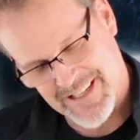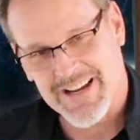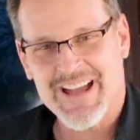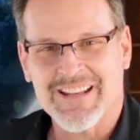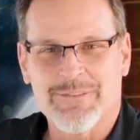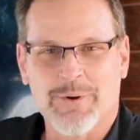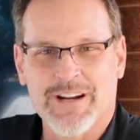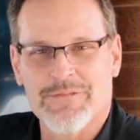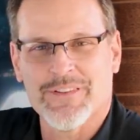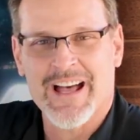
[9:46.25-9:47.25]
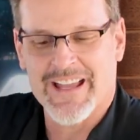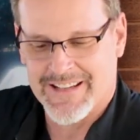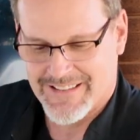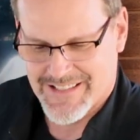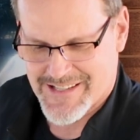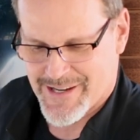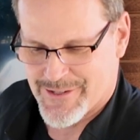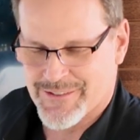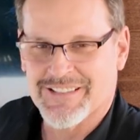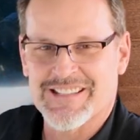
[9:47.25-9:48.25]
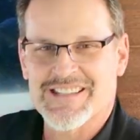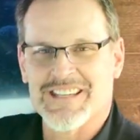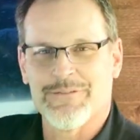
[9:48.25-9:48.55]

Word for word: uh, all right, we're gonna fly it. Let's go. Let's see